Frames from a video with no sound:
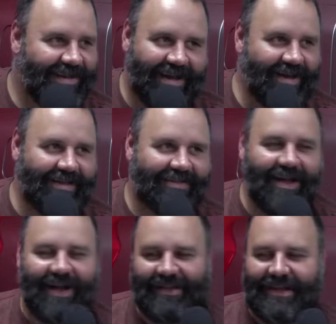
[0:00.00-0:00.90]
It's
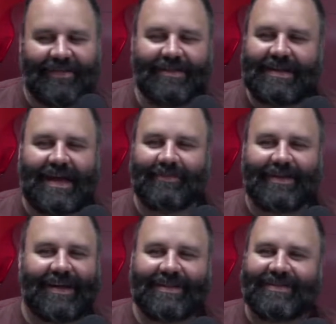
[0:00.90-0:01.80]
not. Every time
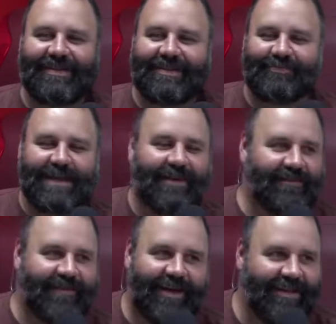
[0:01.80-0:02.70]
it doesn't. It's without
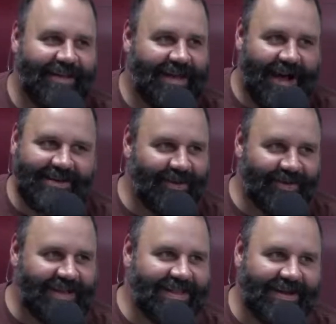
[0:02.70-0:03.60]
fail. I know it's
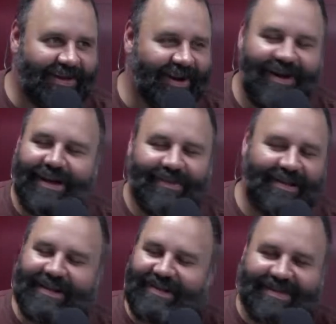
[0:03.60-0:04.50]
not the car, but
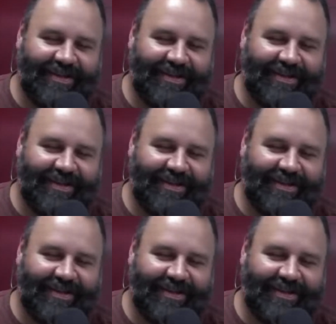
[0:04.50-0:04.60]
it's still.